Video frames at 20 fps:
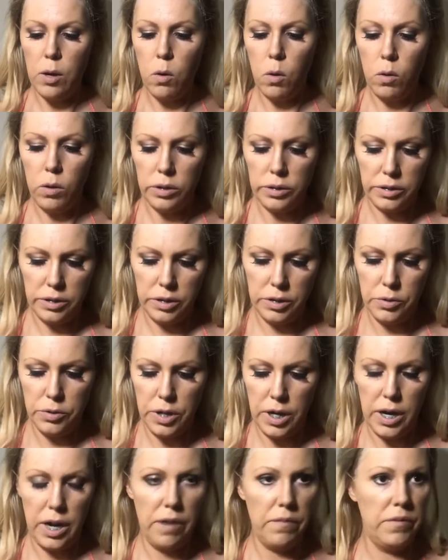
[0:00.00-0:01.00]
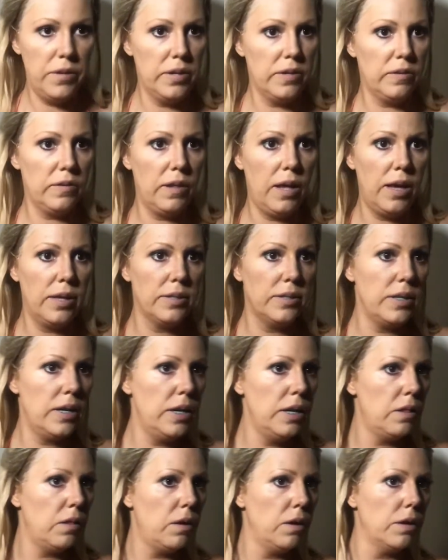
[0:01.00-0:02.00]
goal is to not have this last
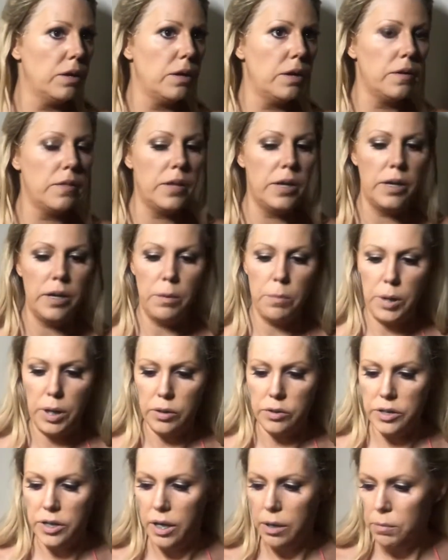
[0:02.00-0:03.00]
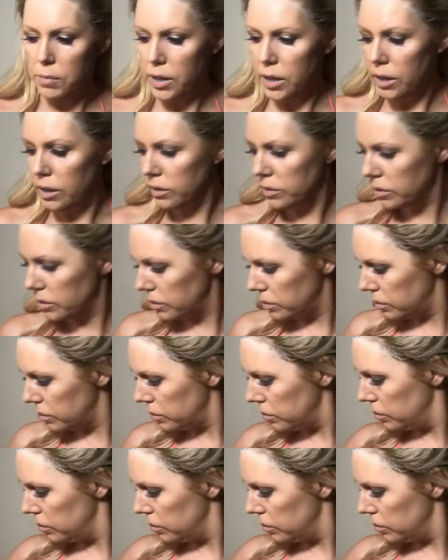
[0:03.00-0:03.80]
any longer than about 10 minutes.